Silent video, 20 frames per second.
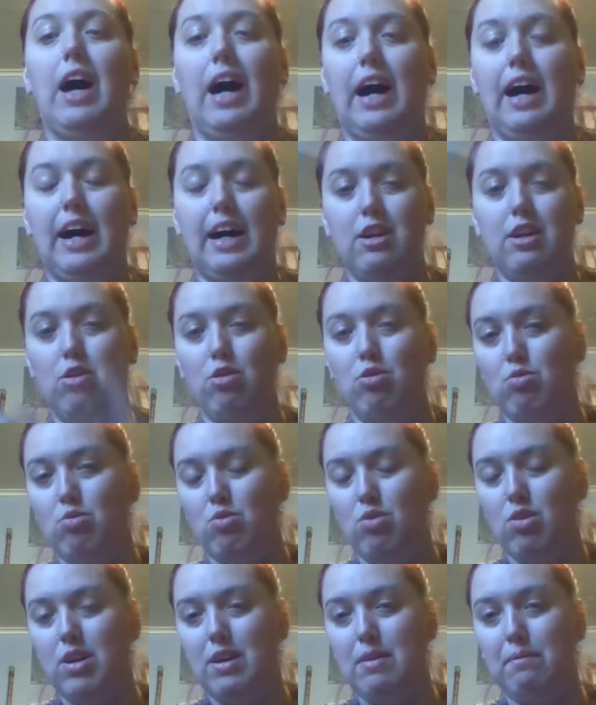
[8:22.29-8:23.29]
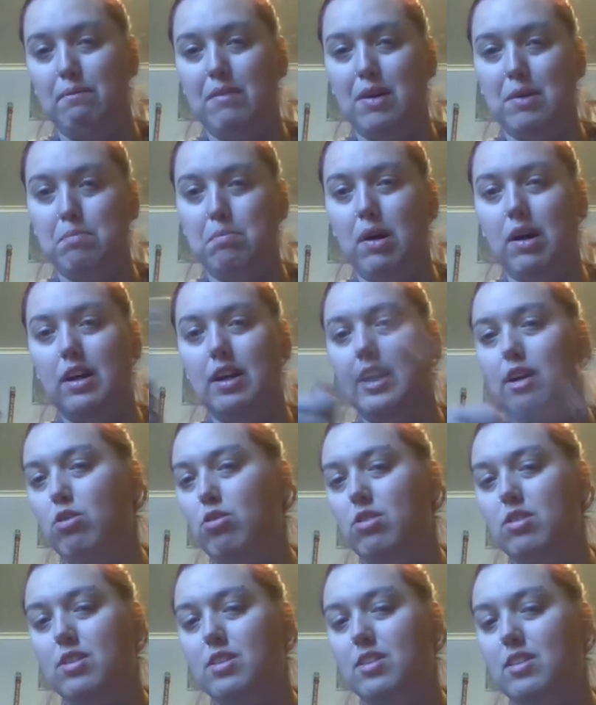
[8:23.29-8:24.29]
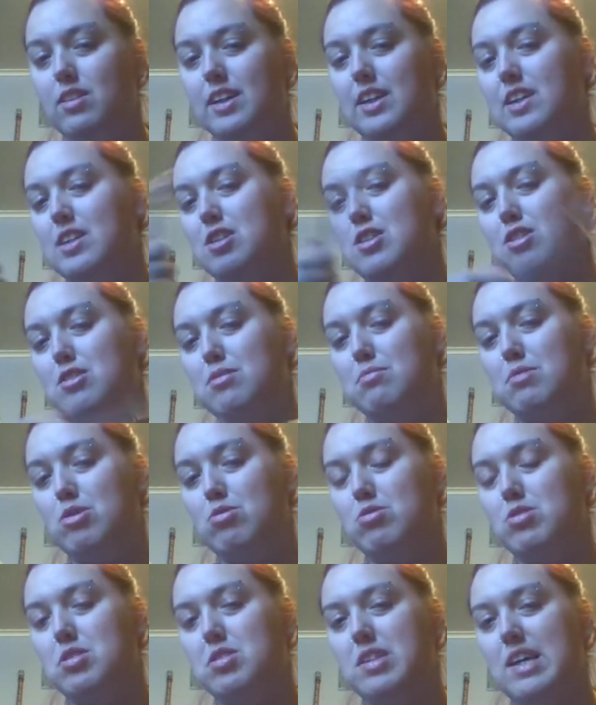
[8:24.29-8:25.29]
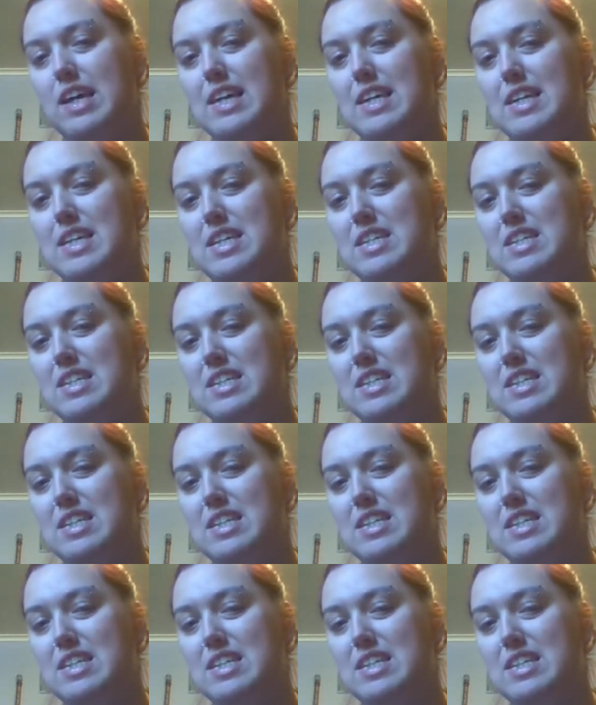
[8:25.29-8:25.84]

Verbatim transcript: I don't want my body odor to like smell stink.